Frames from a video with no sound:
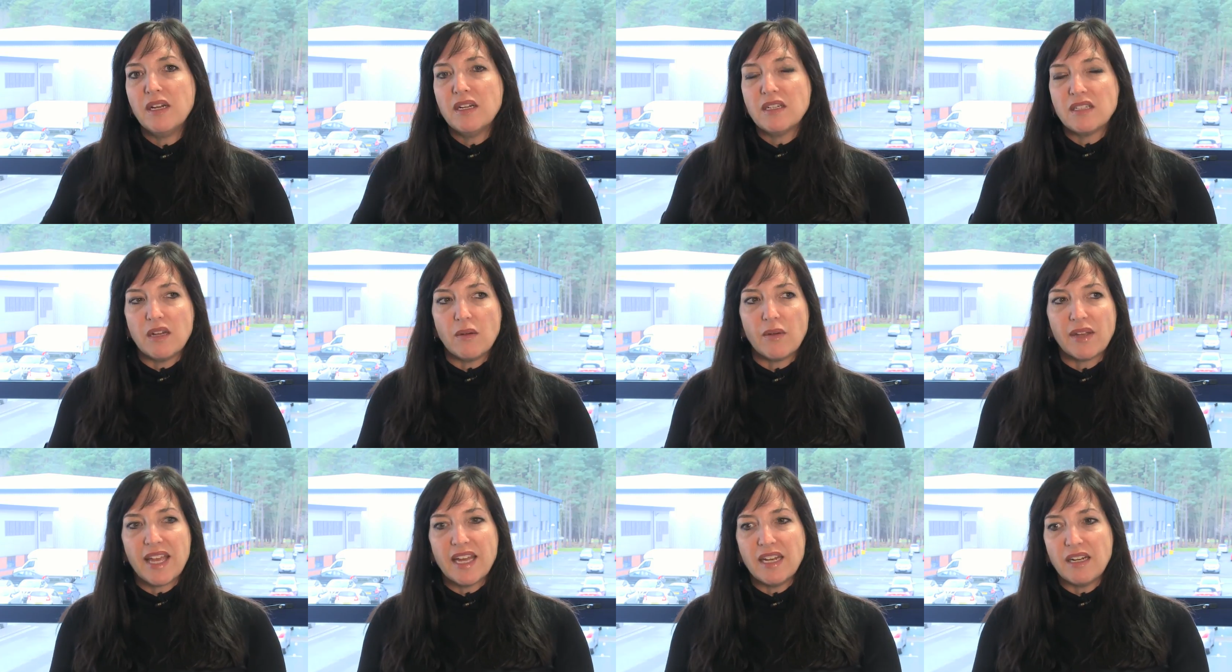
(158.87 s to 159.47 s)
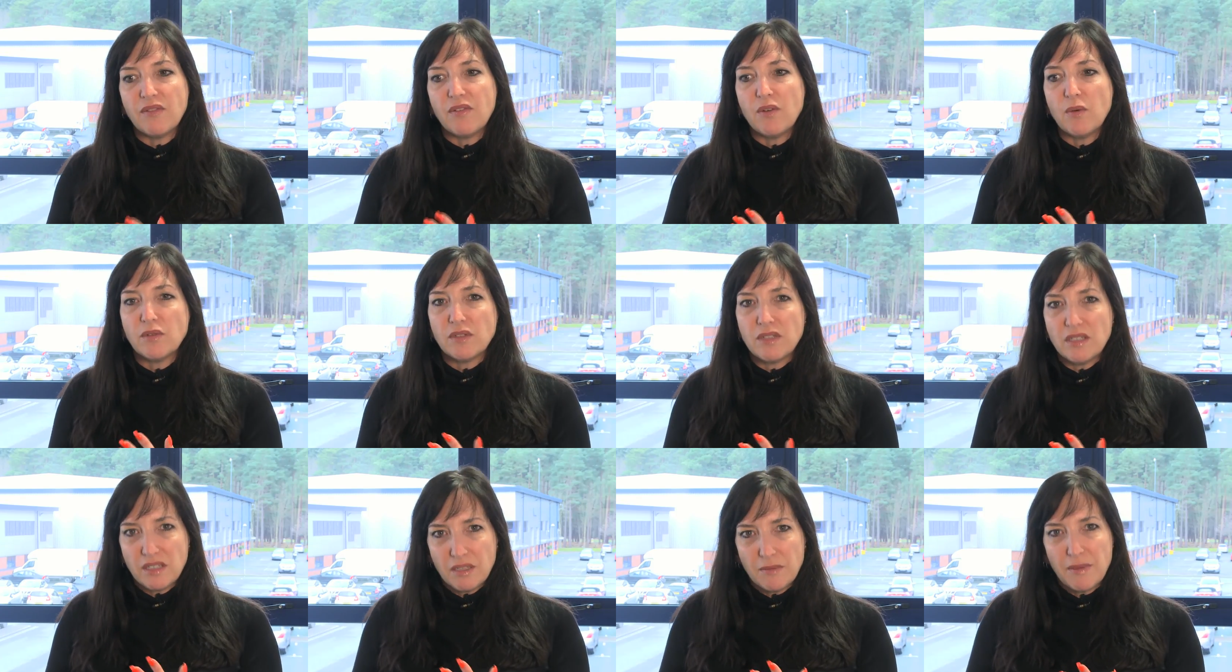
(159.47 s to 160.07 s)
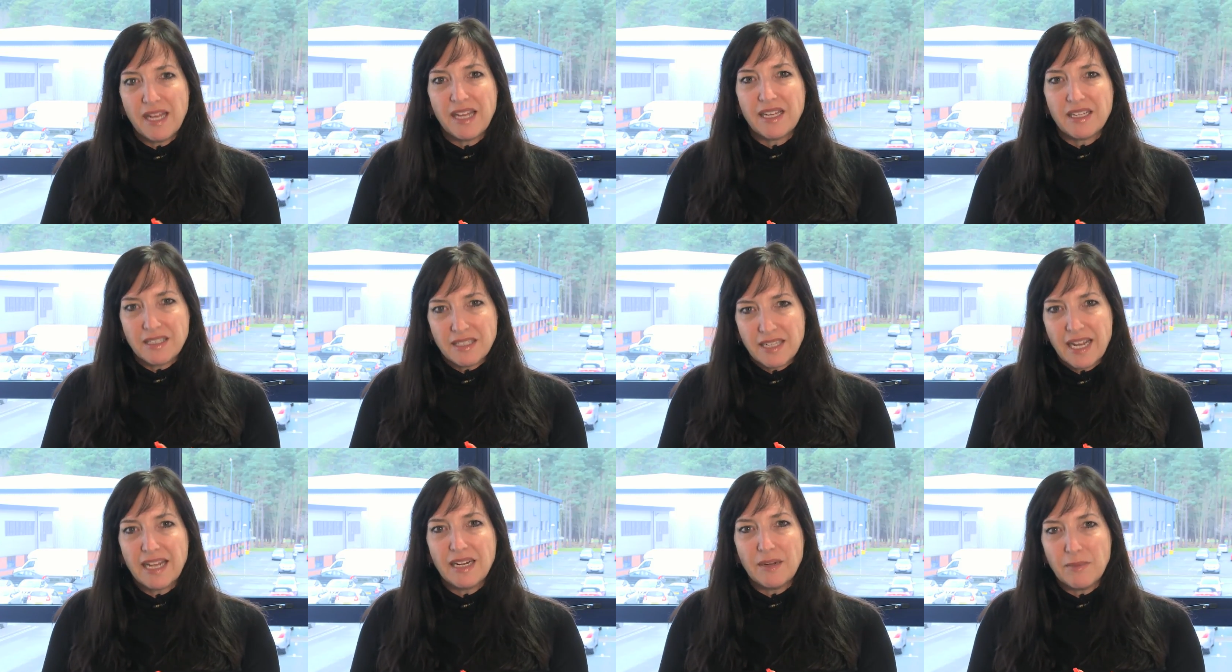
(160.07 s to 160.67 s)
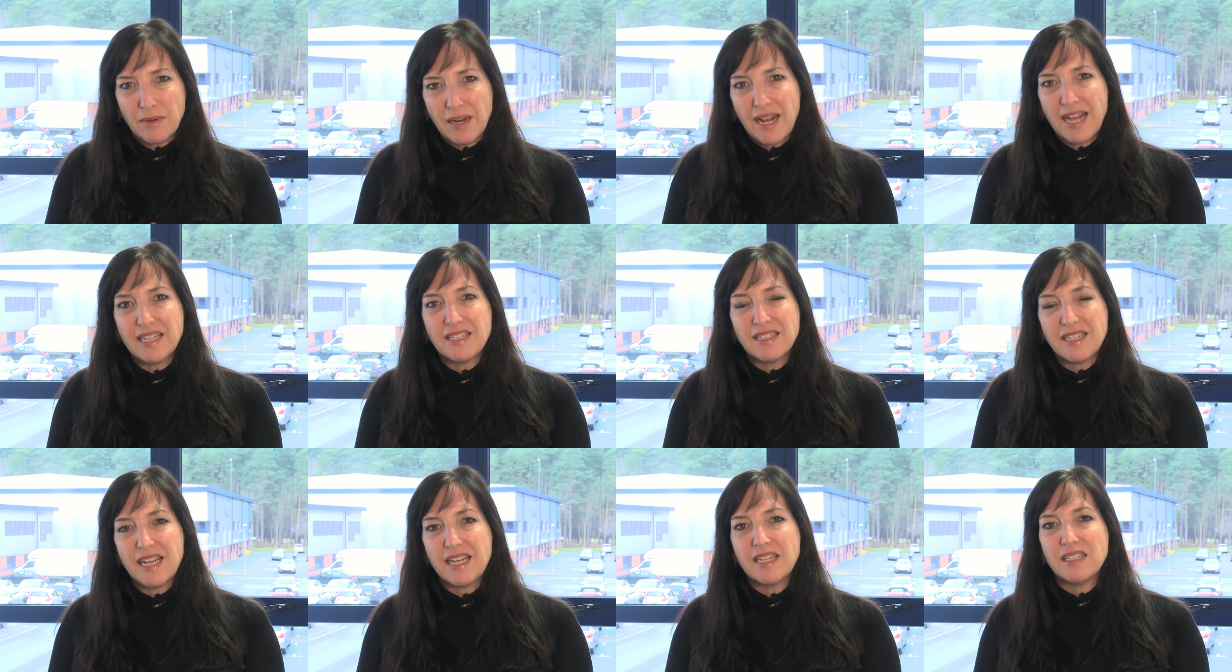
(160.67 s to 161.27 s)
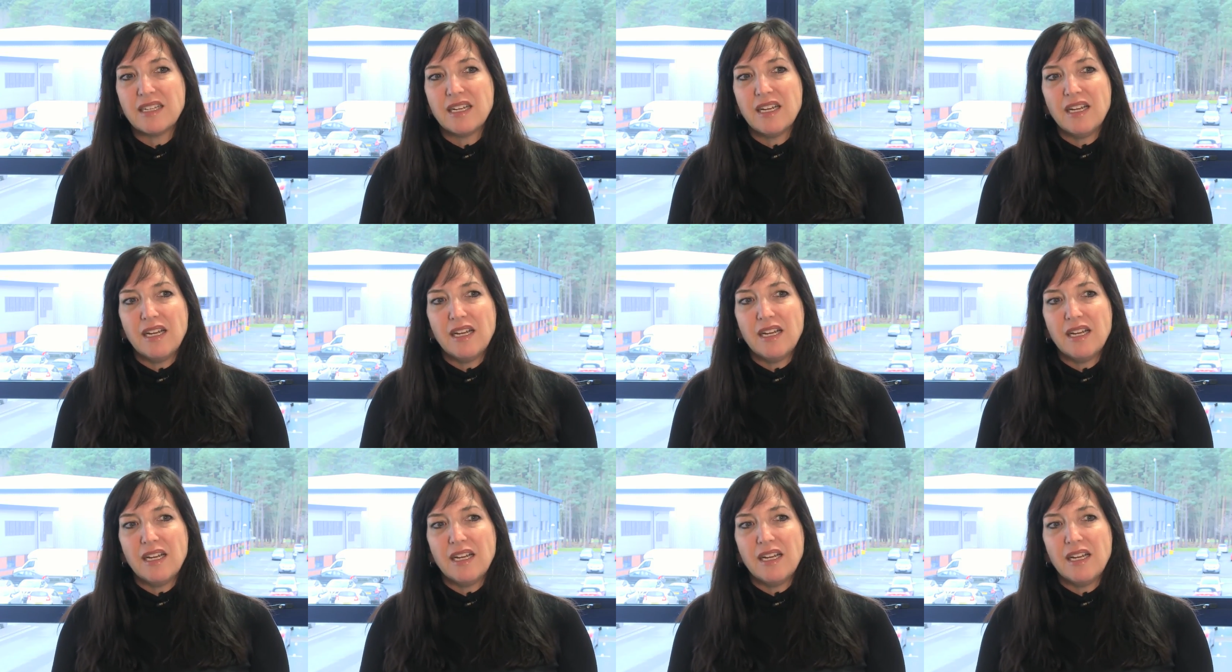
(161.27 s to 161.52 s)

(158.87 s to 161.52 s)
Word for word: So, again, if you wanted to make a saleable asset